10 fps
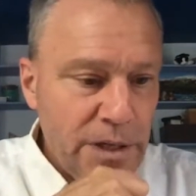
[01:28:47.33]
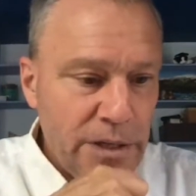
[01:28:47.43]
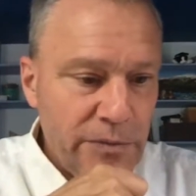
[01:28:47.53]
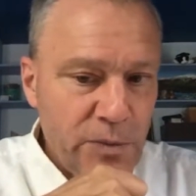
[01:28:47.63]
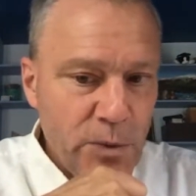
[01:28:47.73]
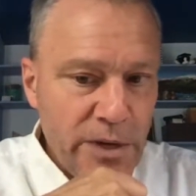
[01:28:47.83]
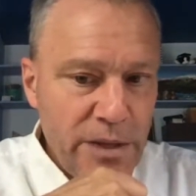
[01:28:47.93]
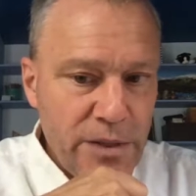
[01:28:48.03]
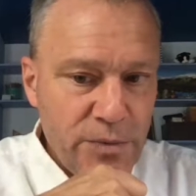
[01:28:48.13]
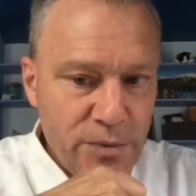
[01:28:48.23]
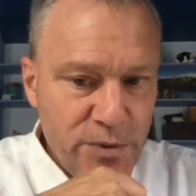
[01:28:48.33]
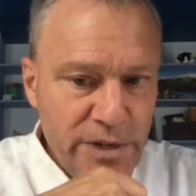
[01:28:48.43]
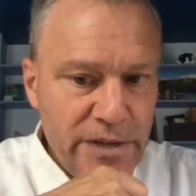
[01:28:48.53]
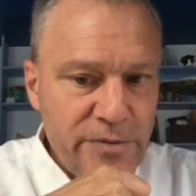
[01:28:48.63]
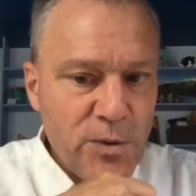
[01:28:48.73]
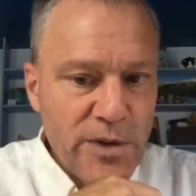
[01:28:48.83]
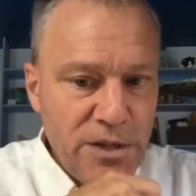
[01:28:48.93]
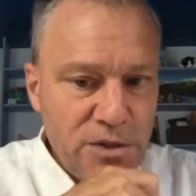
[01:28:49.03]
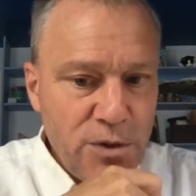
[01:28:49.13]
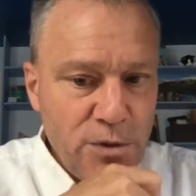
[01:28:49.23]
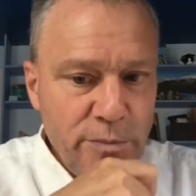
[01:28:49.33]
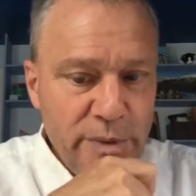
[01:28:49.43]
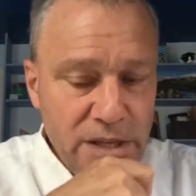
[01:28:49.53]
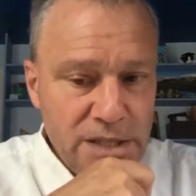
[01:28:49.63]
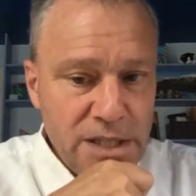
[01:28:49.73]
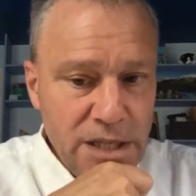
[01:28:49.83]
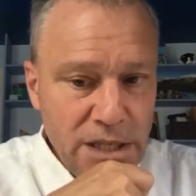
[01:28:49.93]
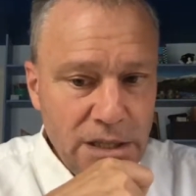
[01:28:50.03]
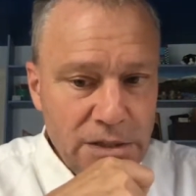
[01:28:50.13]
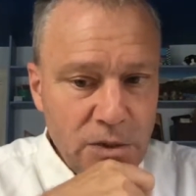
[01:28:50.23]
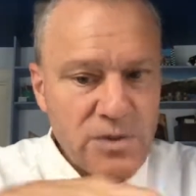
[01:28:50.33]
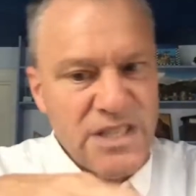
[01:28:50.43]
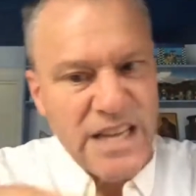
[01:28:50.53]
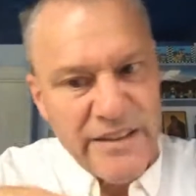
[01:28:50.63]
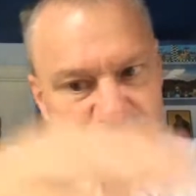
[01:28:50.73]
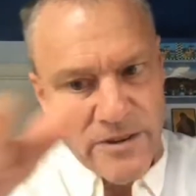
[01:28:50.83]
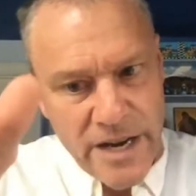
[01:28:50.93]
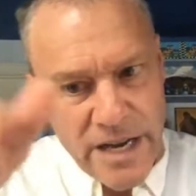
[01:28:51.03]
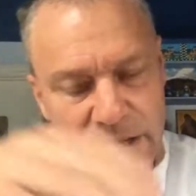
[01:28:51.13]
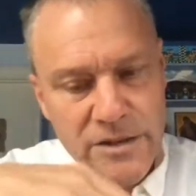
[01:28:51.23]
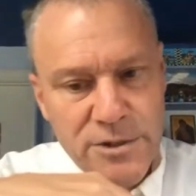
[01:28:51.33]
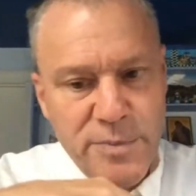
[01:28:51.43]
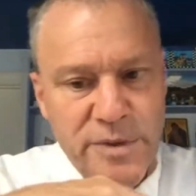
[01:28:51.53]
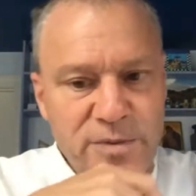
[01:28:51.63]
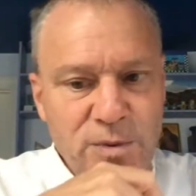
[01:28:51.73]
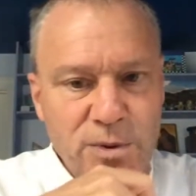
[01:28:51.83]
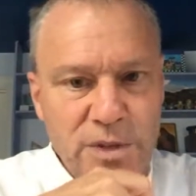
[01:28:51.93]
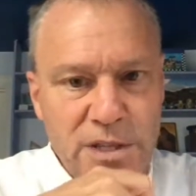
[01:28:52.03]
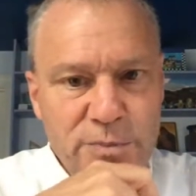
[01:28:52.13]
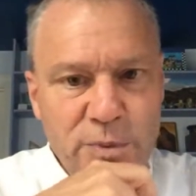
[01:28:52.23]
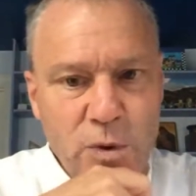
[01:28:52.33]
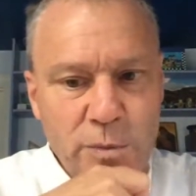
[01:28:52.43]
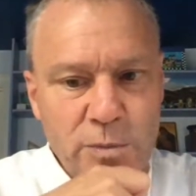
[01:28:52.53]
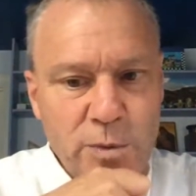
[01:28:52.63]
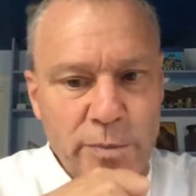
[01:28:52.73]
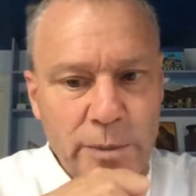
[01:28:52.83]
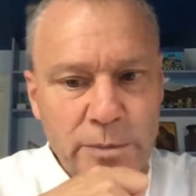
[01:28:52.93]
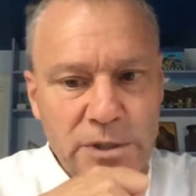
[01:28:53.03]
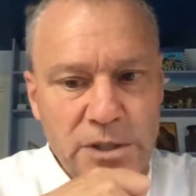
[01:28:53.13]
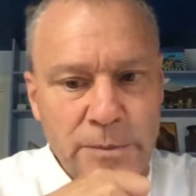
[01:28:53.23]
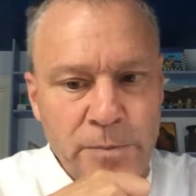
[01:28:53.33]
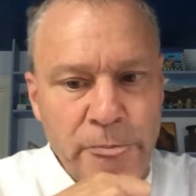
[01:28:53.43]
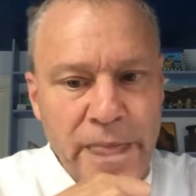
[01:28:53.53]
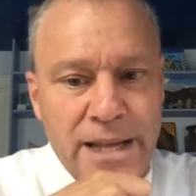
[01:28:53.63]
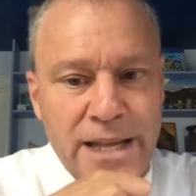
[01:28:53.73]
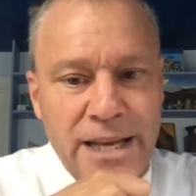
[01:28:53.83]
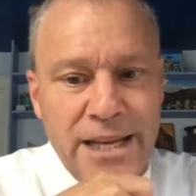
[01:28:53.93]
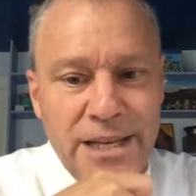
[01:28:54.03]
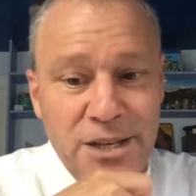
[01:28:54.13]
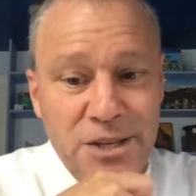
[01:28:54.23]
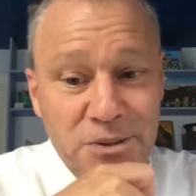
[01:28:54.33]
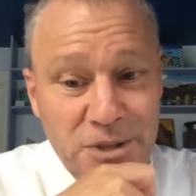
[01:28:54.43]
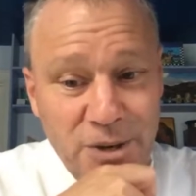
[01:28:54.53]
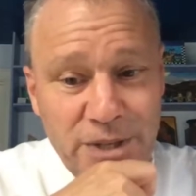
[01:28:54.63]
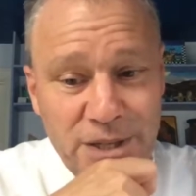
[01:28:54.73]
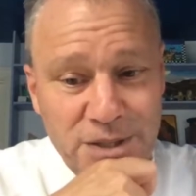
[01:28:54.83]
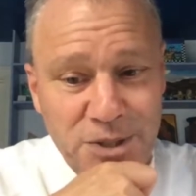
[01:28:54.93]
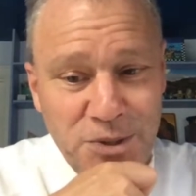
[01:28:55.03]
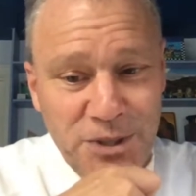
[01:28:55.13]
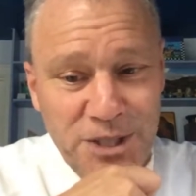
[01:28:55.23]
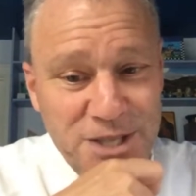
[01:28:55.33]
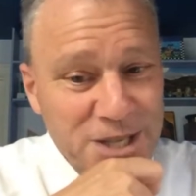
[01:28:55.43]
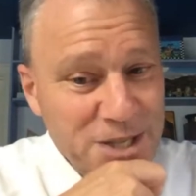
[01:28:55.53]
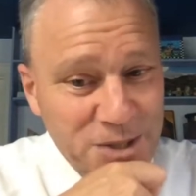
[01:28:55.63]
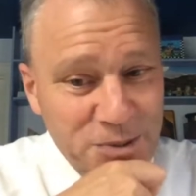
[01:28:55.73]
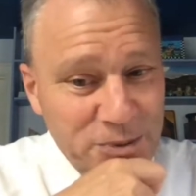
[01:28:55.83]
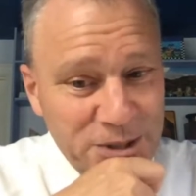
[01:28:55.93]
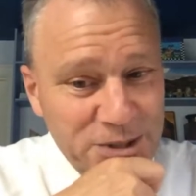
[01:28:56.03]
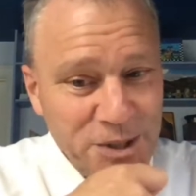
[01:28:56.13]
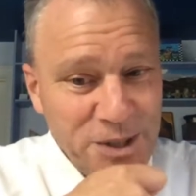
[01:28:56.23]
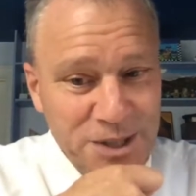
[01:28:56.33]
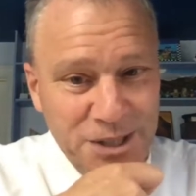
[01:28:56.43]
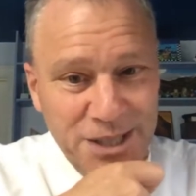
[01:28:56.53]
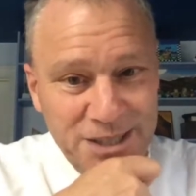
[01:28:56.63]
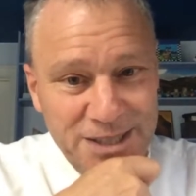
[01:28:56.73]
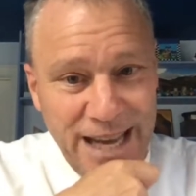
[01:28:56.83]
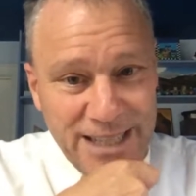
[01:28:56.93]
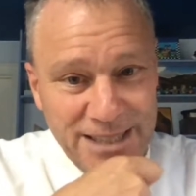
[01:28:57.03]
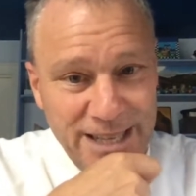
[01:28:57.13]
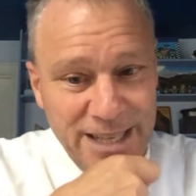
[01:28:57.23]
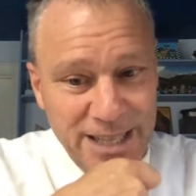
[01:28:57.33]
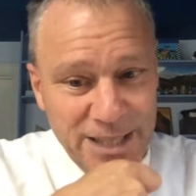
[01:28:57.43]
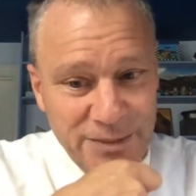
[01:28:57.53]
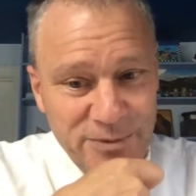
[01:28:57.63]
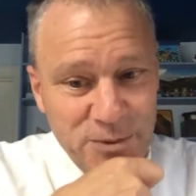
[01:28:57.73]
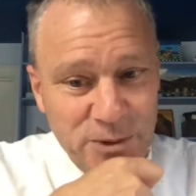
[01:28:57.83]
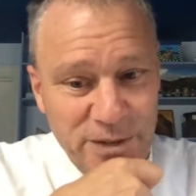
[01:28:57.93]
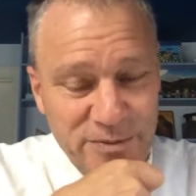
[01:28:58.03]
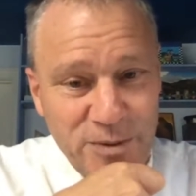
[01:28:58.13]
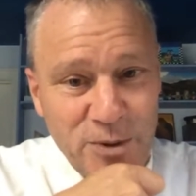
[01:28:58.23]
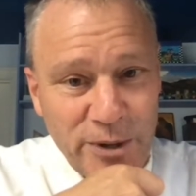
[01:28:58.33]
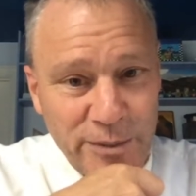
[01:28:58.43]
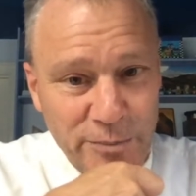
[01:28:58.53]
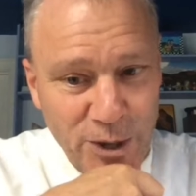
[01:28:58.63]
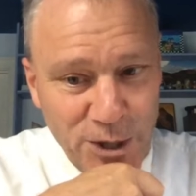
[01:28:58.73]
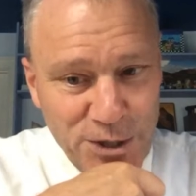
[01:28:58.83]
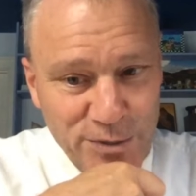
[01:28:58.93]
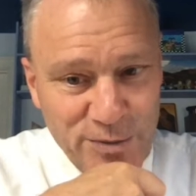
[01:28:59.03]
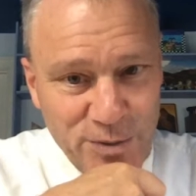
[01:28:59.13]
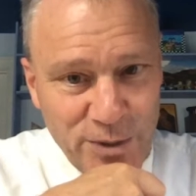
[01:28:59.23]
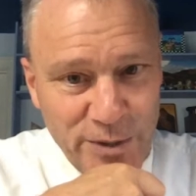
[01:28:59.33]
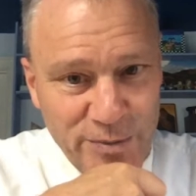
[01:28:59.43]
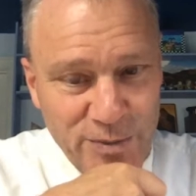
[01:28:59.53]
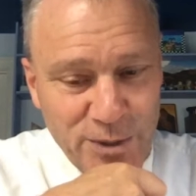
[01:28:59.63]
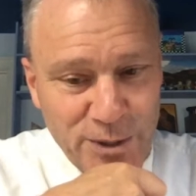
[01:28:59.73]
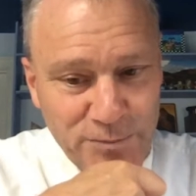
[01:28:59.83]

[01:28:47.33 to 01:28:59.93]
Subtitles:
43, 42 BC, so 7 or 8 years before these poems were published, you know that Julius Caesar was assassinated in 44, in March of 44.